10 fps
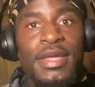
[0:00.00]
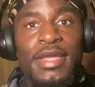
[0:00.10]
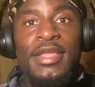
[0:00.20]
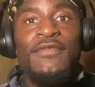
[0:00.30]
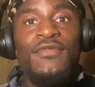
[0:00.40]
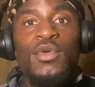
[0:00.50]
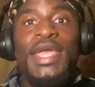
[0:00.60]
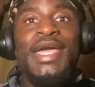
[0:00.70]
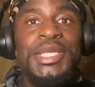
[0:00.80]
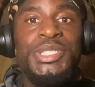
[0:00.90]
And if you
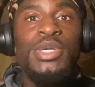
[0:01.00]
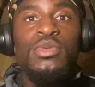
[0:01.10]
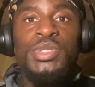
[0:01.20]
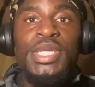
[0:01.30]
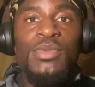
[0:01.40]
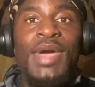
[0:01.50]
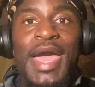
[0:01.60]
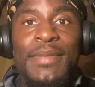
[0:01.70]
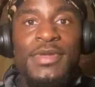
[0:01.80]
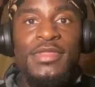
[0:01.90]
ain't got your own shit, what
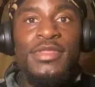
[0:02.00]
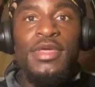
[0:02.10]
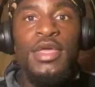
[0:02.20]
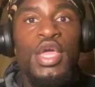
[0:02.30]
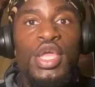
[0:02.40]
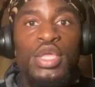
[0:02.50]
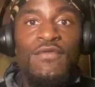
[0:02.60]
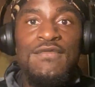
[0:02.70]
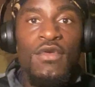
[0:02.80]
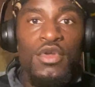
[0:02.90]
happens? You
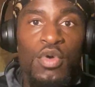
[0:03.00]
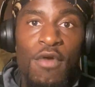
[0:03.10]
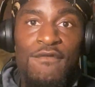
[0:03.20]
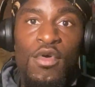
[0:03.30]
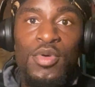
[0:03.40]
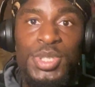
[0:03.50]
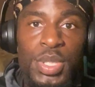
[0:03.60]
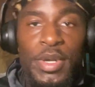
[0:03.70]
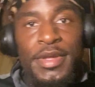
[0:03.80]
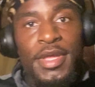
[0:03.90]
fall, you going to fall
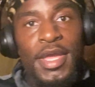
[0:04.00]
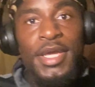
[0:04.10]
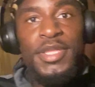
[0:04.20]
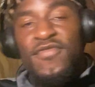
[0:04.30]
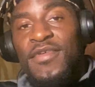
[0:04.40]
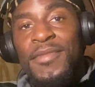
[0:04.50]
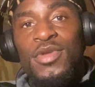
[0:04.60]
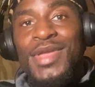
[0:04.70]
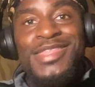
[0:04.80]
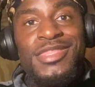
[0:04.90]
short. Because, feel me,
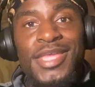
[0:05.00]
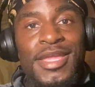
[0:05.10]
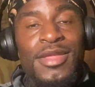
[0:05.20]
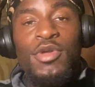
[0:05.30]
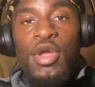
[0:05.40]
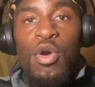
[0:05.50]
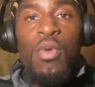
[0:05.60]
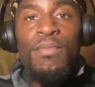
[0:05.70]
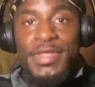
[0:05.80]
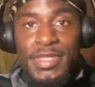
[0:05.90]
you're not standing on your
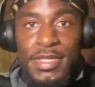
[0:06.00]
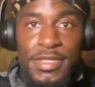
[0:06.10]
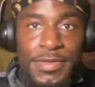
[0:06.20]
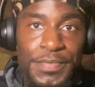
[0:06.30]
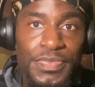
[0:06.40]
own business.